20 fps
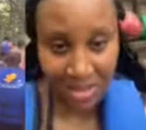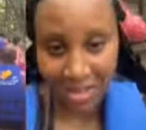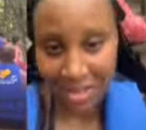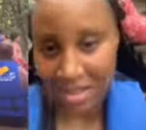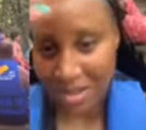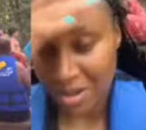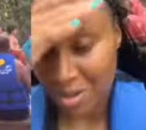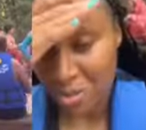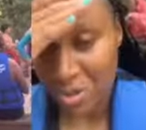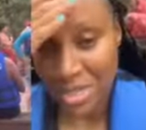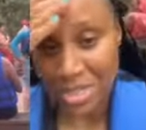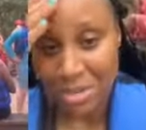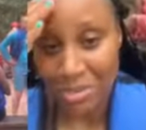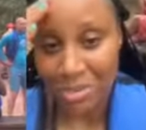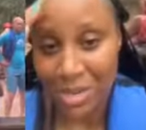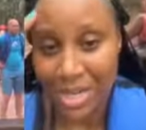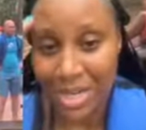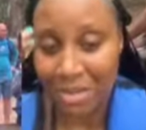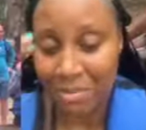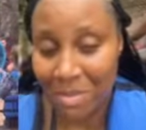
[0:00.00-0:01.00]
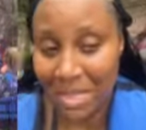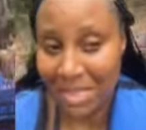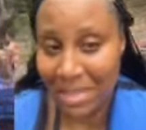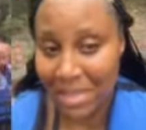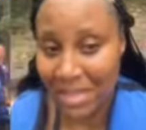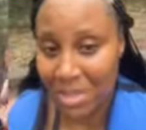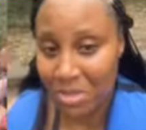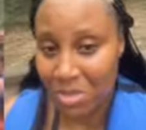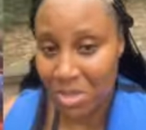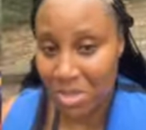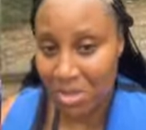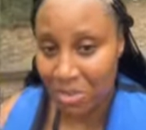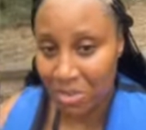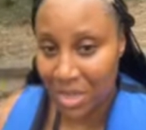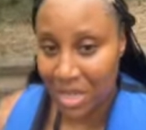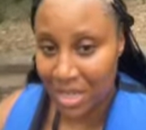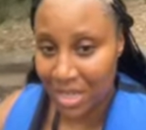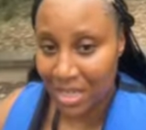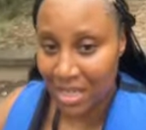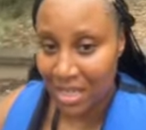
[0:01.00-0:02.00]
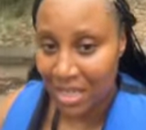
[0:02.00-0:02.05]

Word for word: I wasn't ready. My legs wasn't ready.